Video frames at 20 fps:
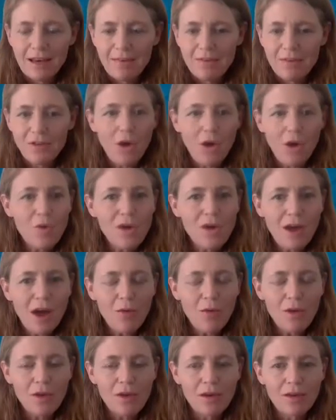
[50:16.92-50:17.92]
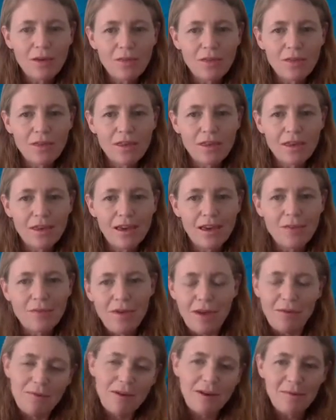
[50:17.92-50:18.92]
So are we good with the,
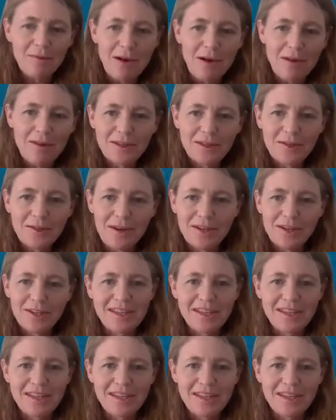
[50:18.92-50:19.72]
we got all those questions?